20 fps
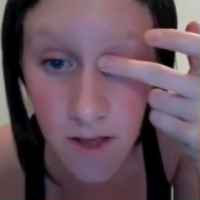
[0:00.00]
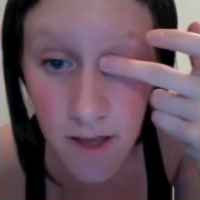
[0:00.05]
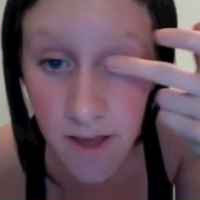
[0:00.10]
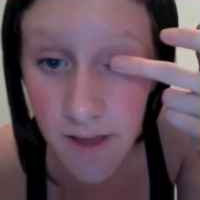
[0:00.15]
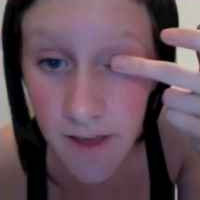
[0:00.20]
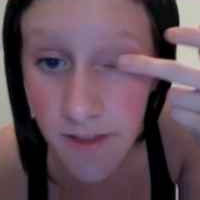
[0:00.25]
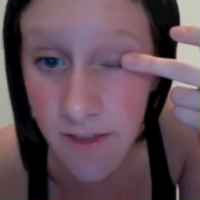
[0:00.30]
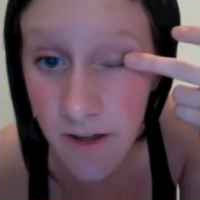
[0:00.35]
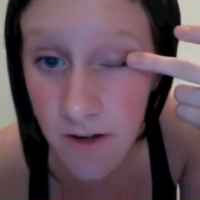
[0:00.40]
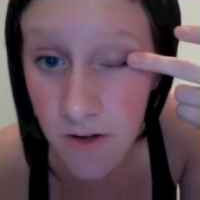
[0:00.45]

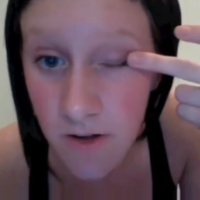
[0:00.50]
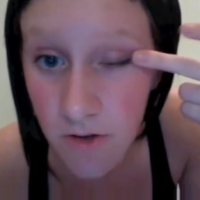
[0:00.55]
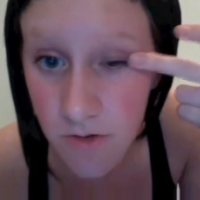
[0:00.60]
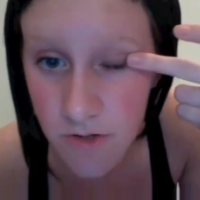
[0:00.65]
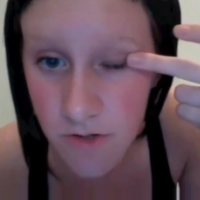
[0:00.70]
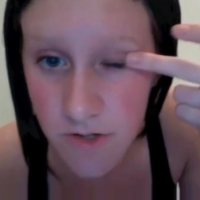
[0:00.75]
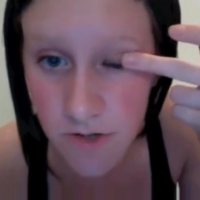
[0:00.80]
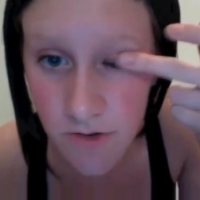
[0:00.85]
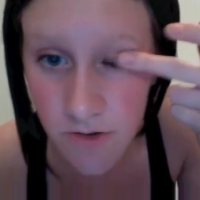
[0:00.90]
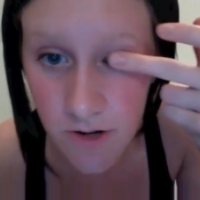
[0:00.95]
And then go
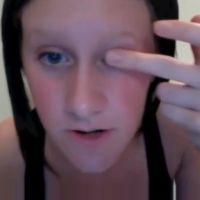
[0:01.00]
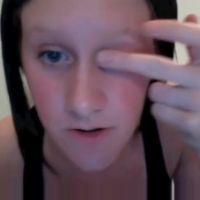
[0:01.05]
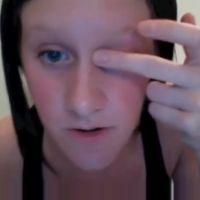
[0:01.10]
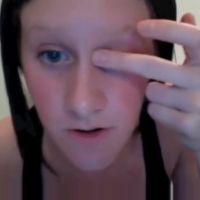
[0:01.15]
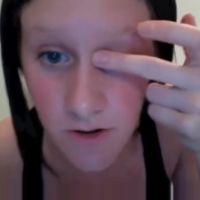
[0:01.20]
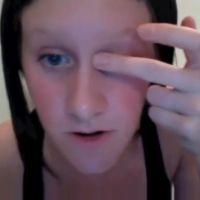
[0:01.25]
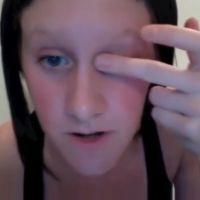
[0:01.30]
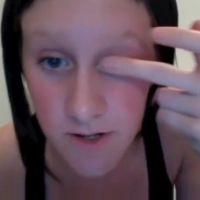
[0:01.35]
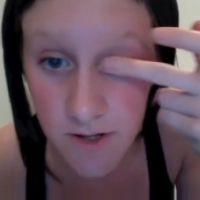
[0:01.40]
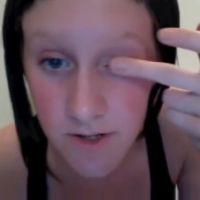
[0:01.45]
straight
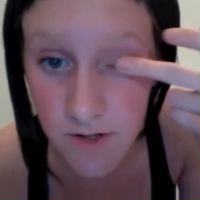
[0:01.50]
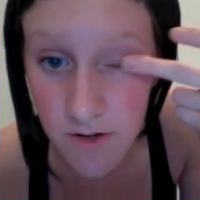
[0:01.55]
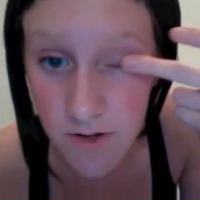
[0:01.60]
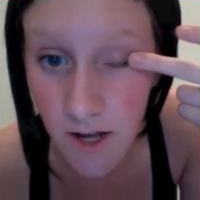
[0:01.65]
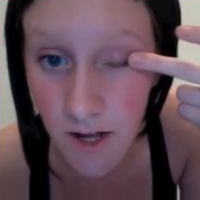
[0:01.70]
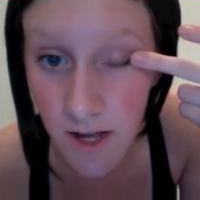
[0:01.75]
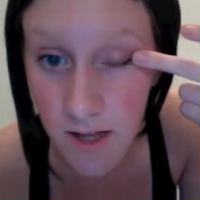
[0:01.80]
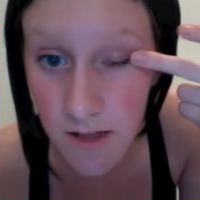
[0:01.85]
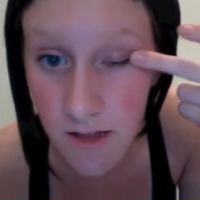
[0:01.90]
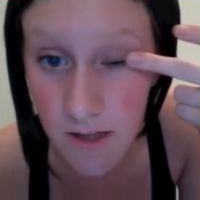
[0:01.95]
across your
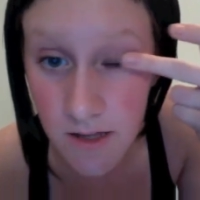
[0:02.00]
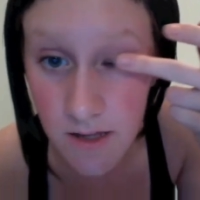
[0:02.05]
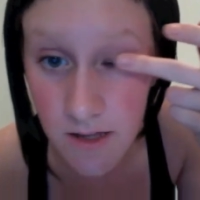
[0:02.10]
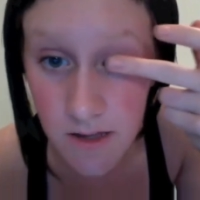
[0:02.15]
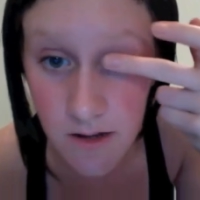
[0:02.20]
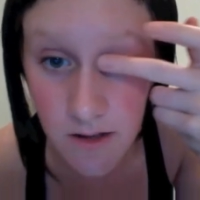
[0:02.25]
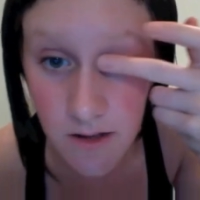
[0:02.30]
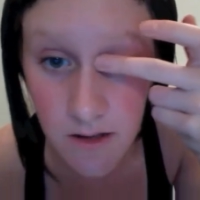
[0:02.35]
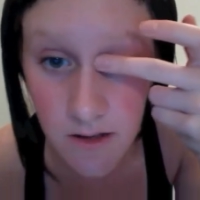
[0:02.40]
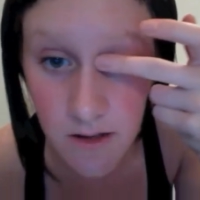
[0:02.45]
eyelid